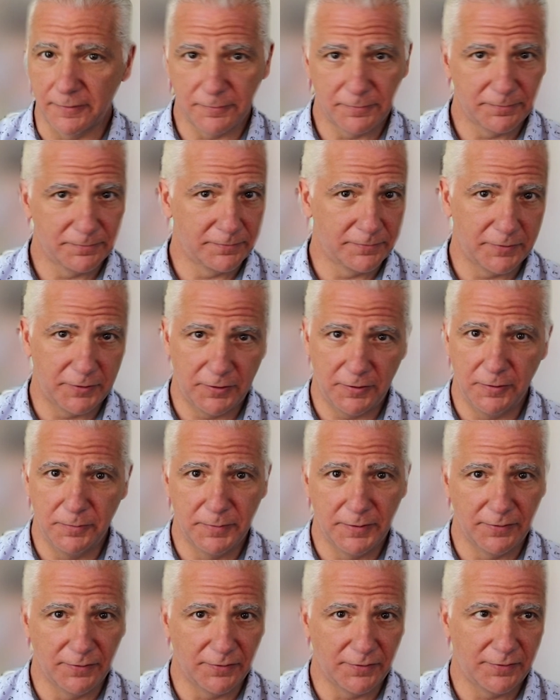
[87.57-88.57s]

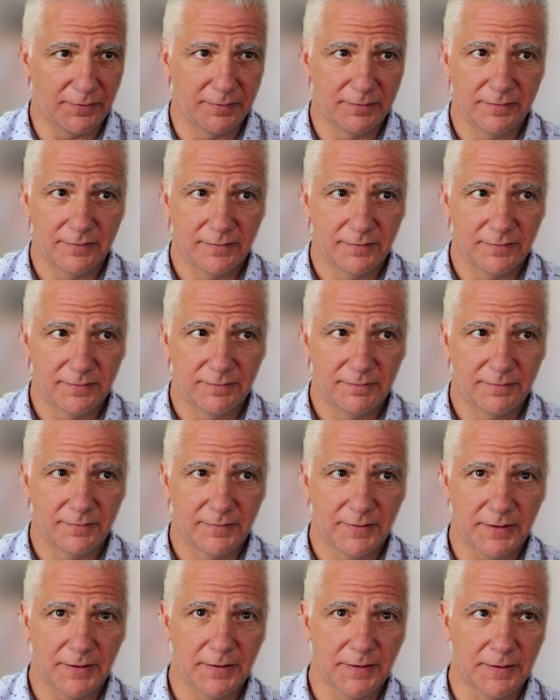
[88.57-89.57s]
humans,
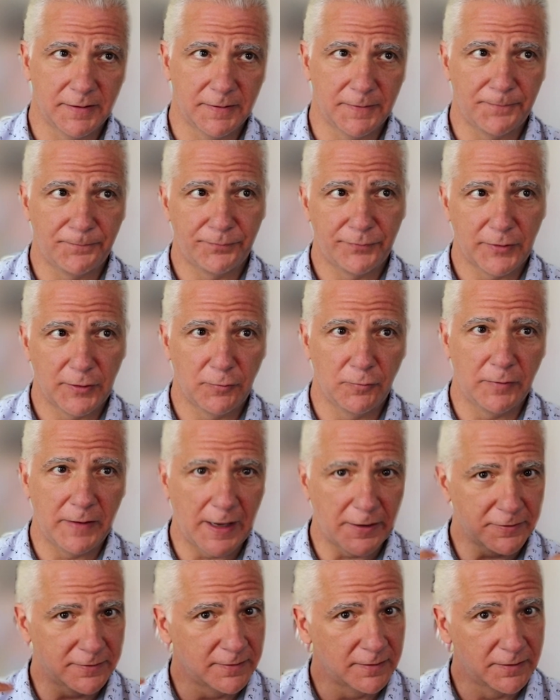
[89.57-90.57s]
we
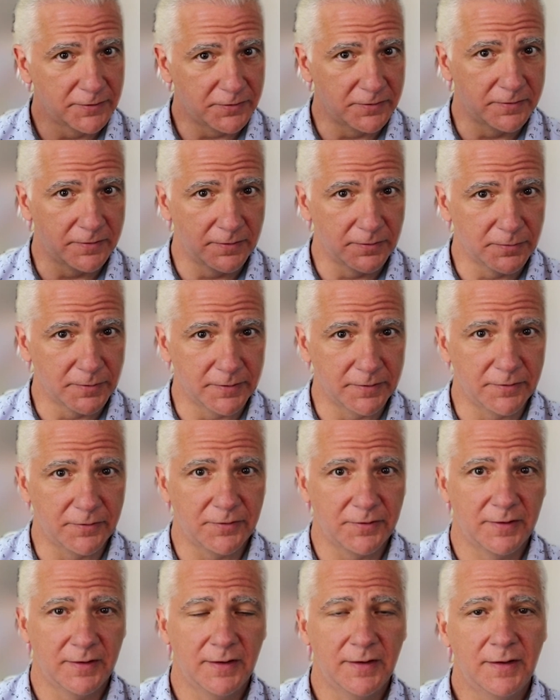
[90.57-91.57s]
actually listen to the
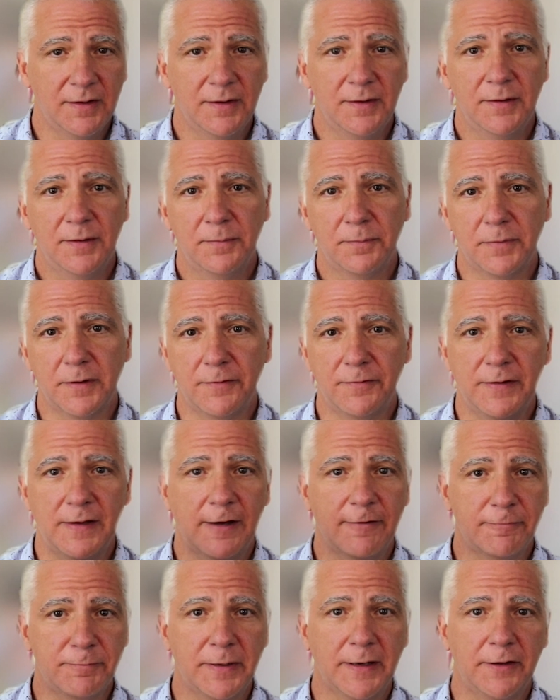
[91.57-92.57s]
words. But if you
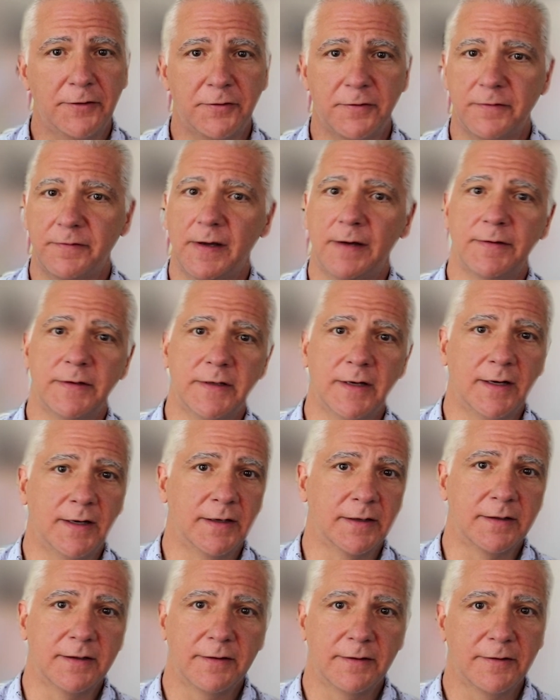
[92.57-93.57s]
have pets, if you have a
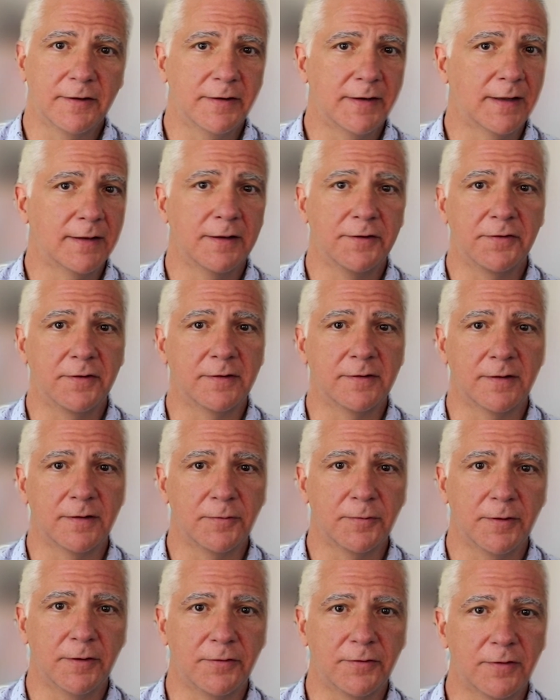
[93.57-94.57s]
dog, they're not listening to the
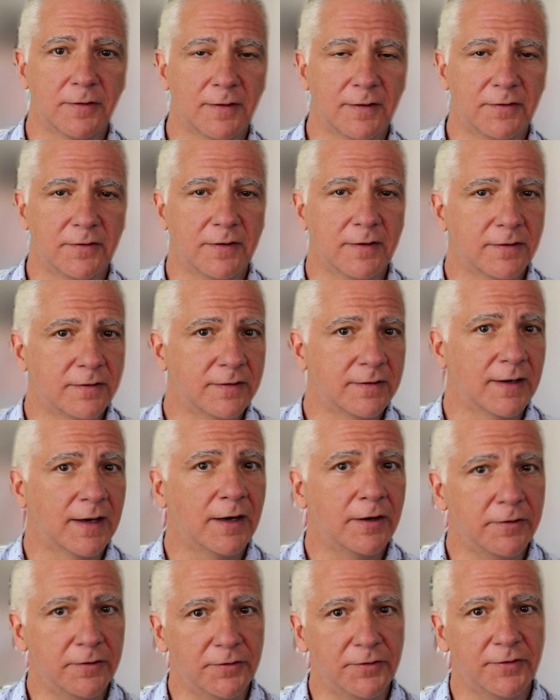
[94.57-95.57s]
words, they're listening to how
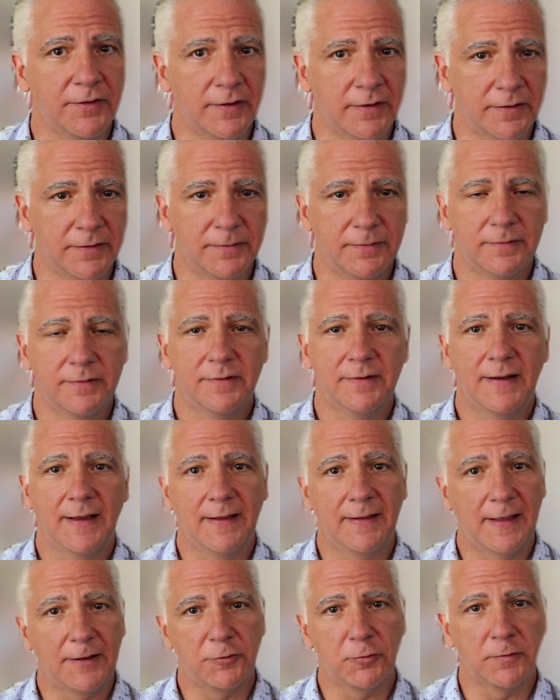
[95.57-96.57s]
you say it. And
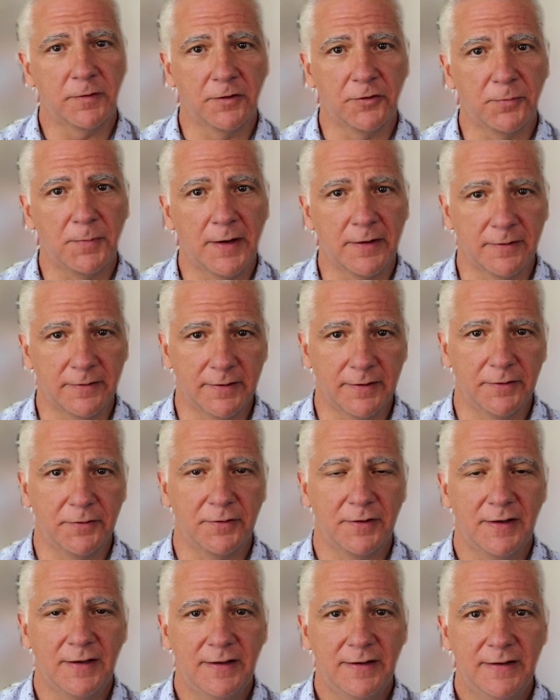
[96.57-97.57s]
that's what this model does.
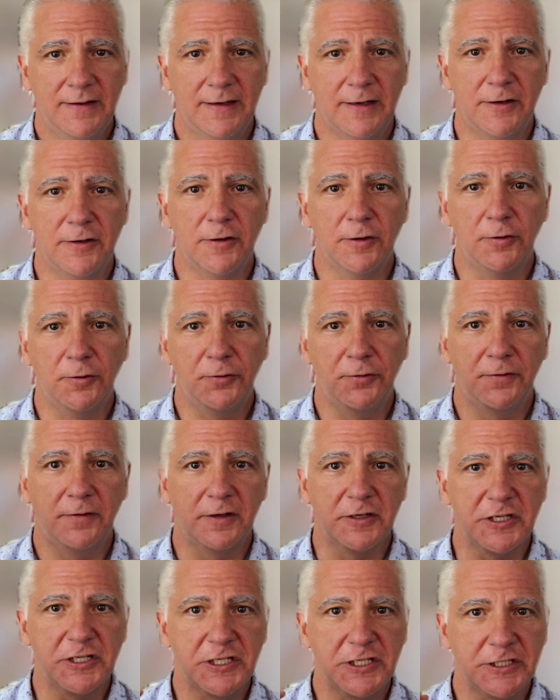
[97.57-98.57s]
It knows the
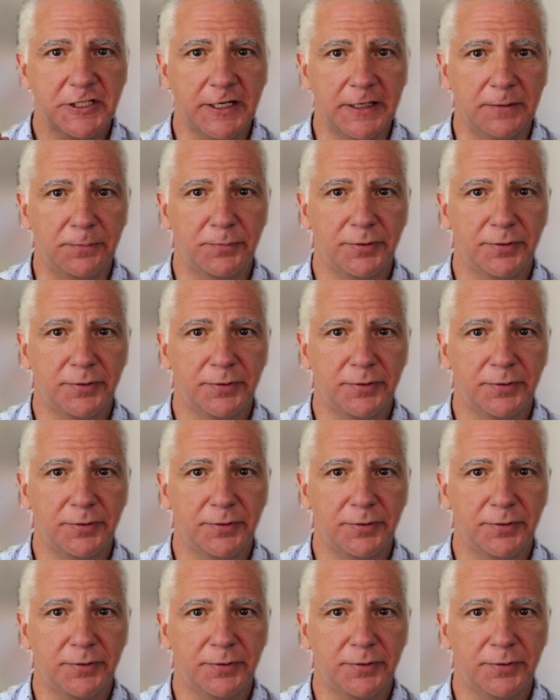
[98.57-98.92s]
shape